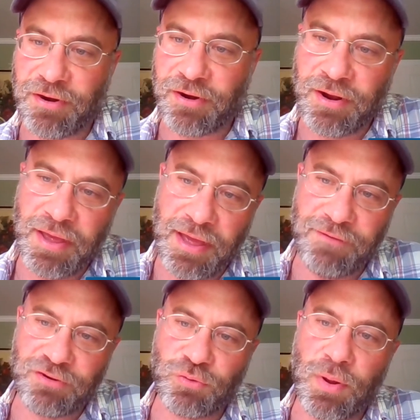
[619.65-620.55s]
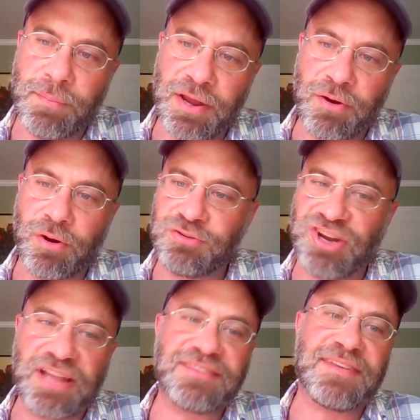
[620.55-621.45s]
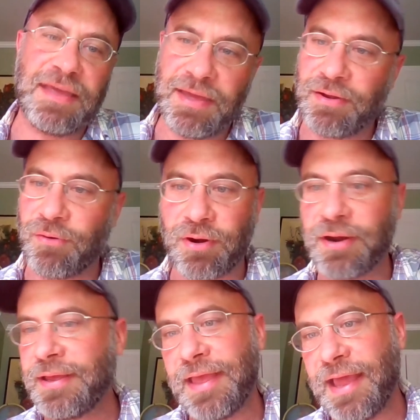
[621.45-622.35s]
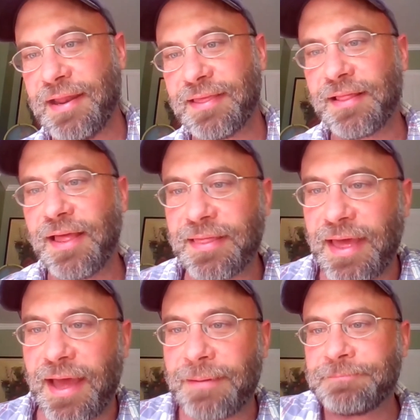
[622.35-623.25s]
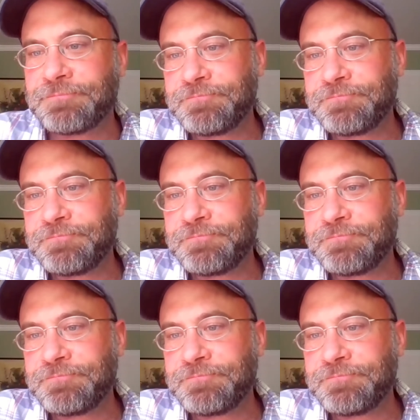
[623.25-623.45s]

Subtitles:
you're swimming or jet skiing or anything like that.